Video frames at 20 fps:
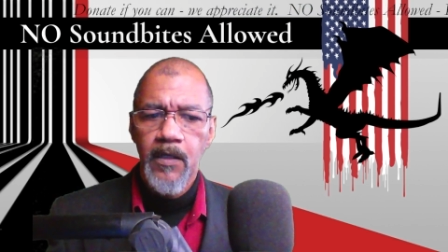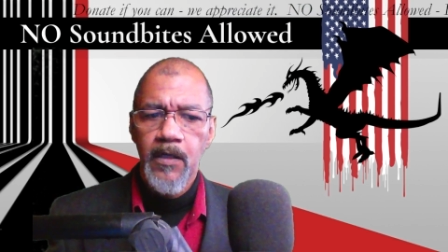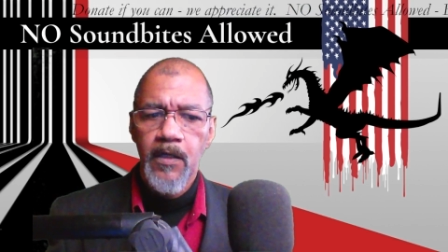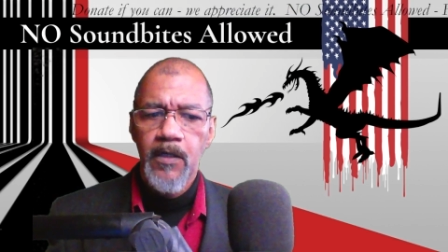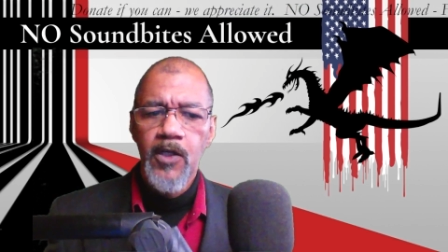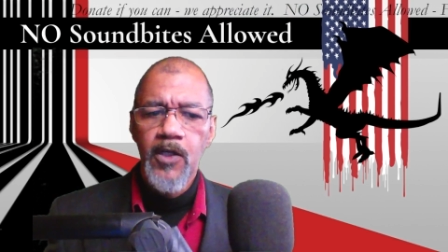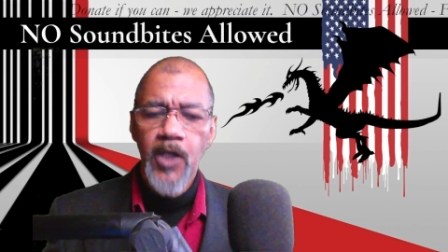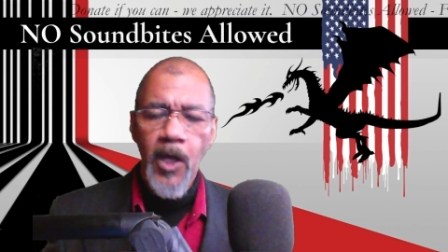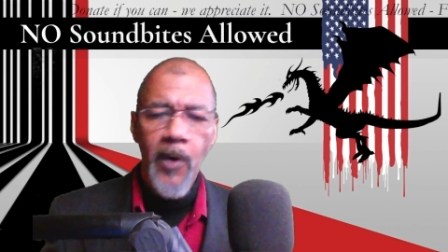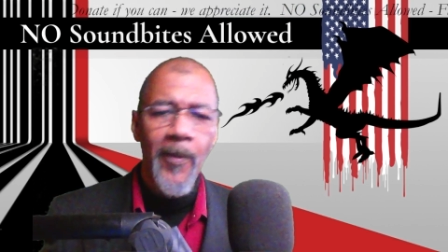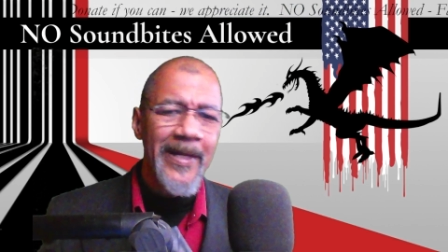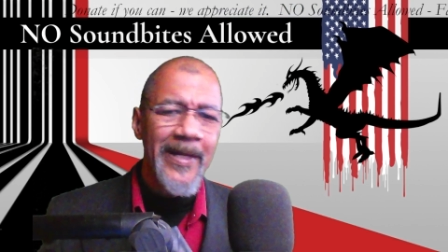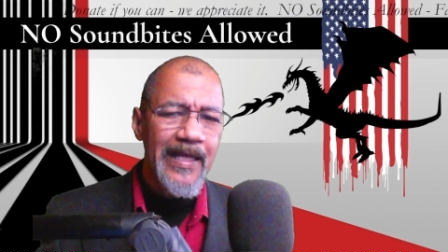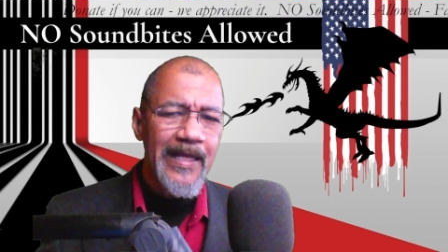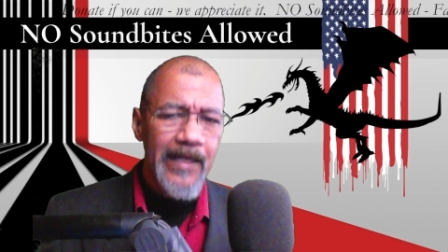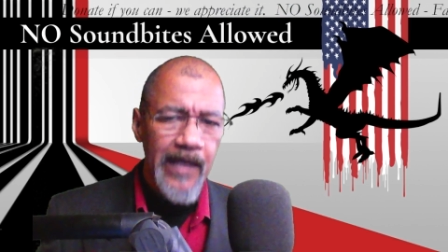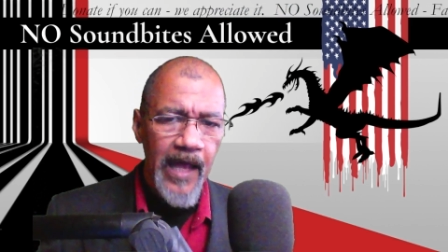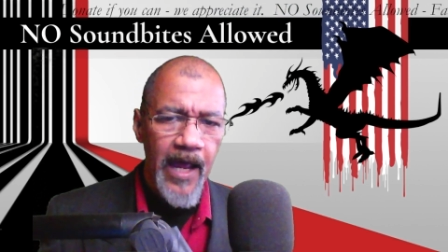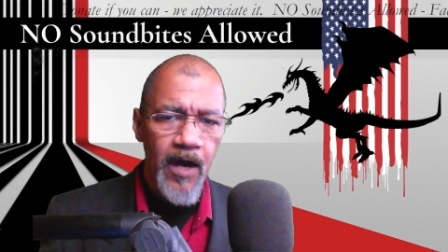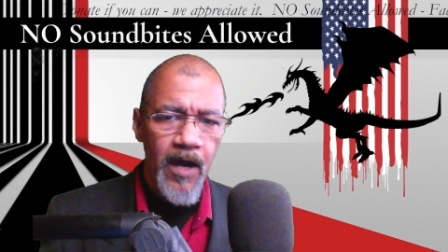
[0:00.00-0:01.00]
Knowing
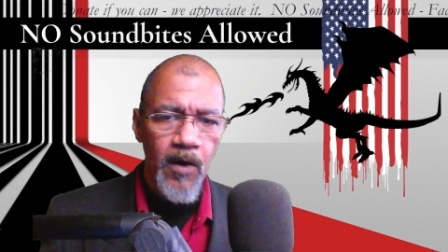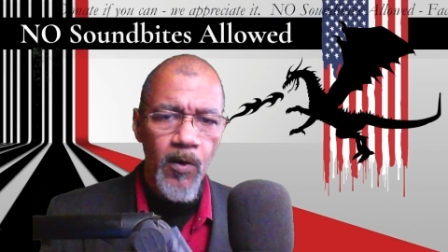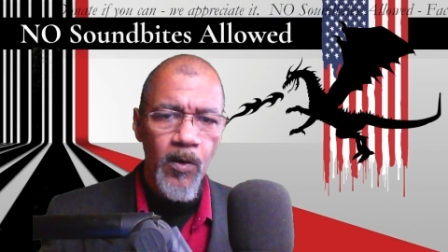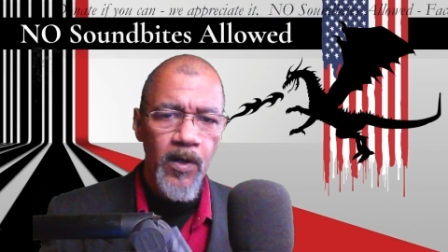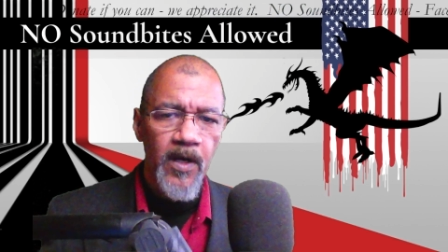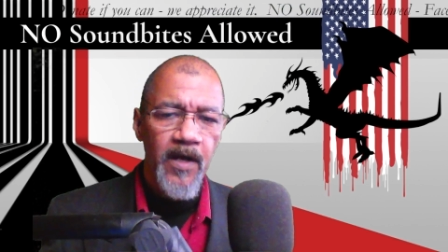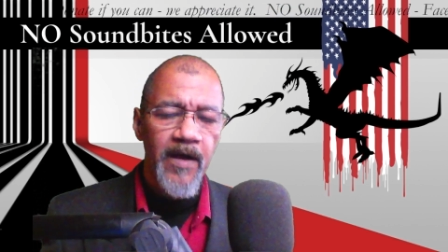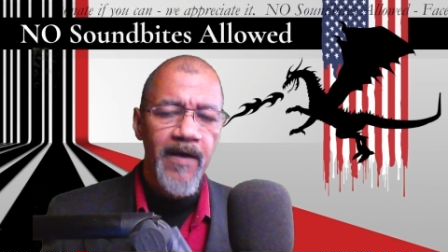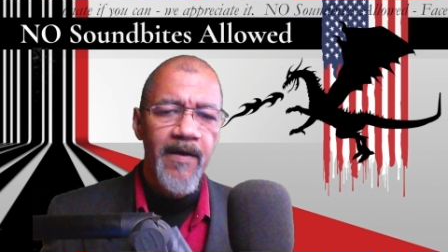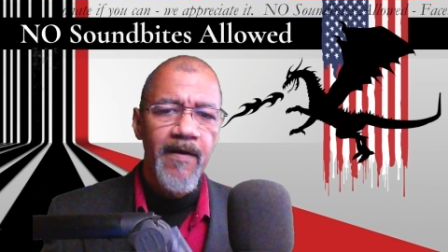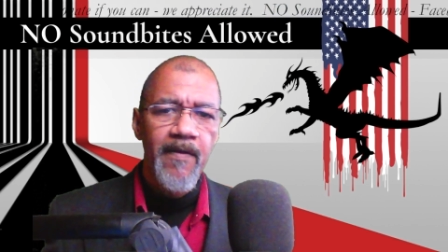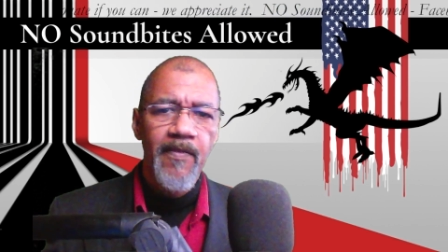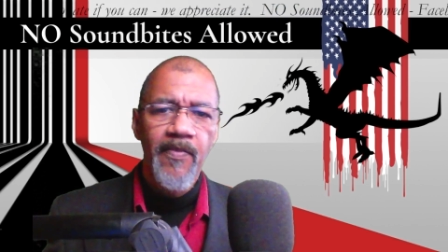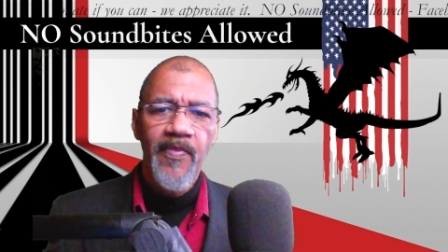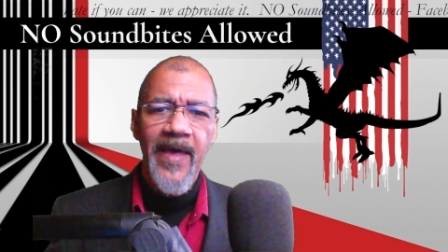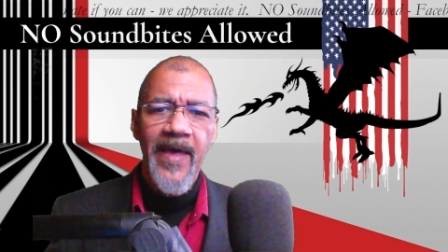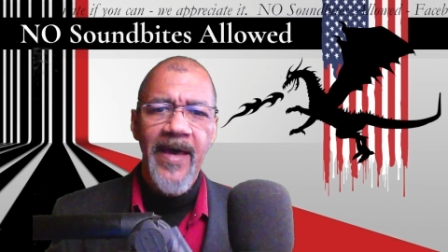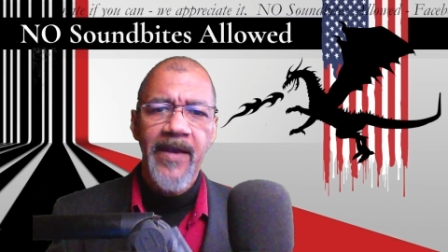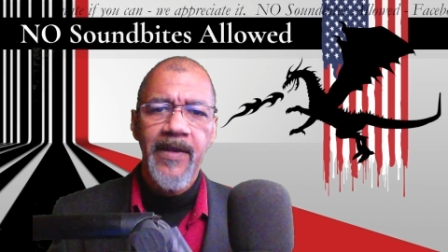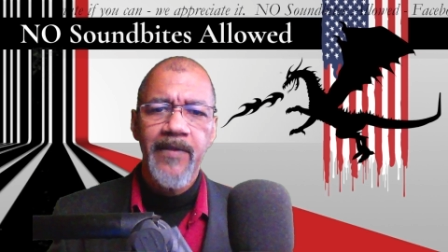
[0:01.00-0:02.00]
now
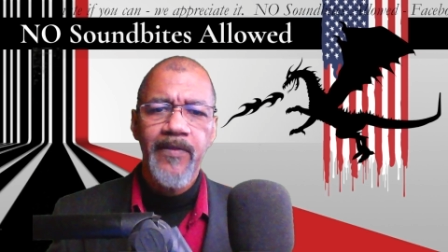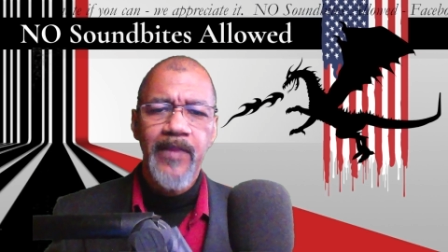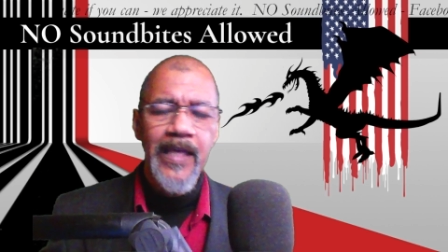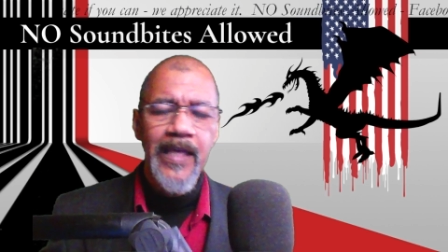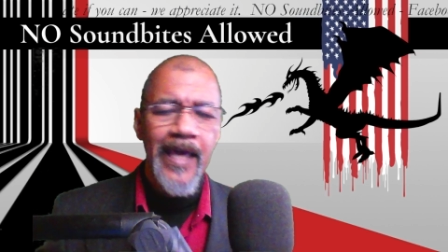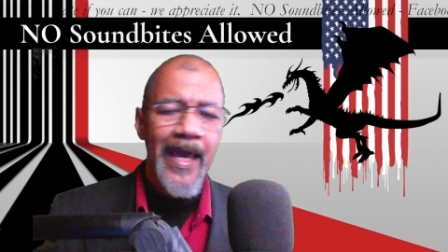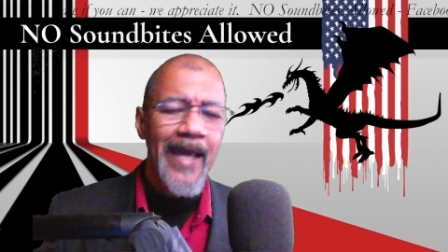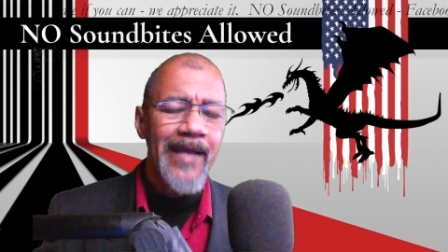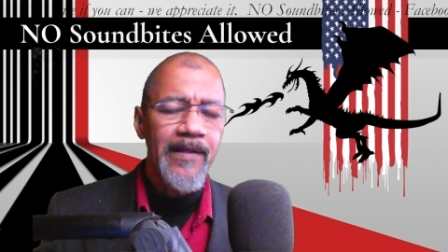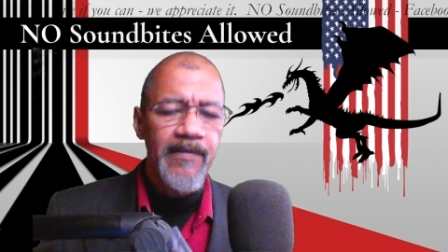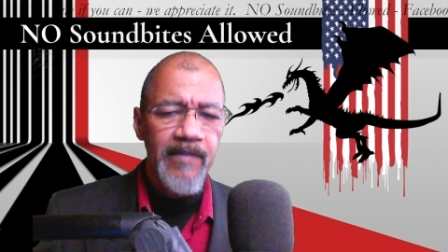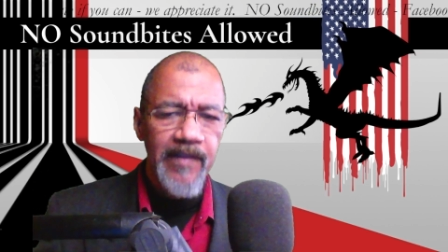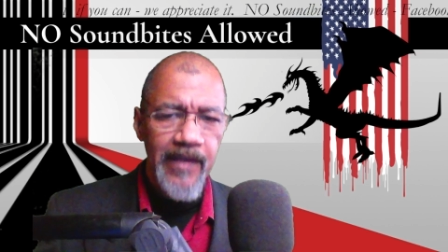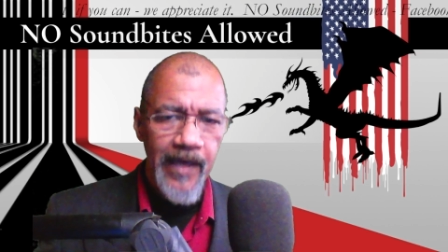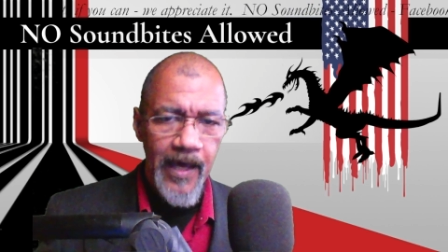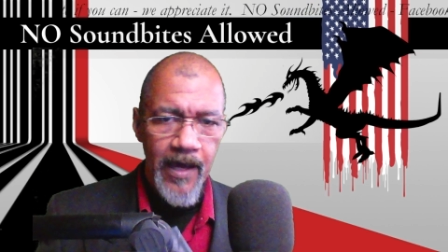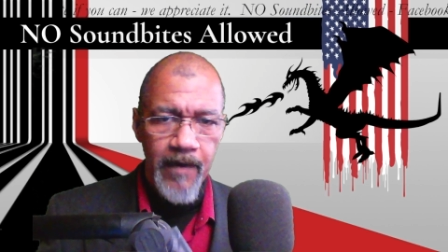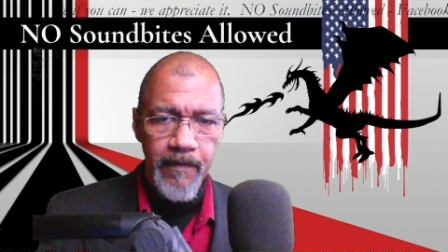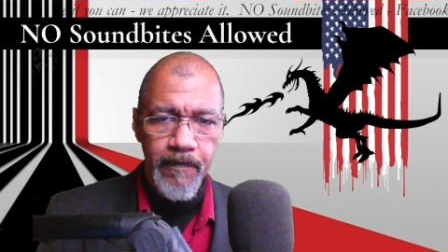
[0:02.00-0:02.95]
that the ATF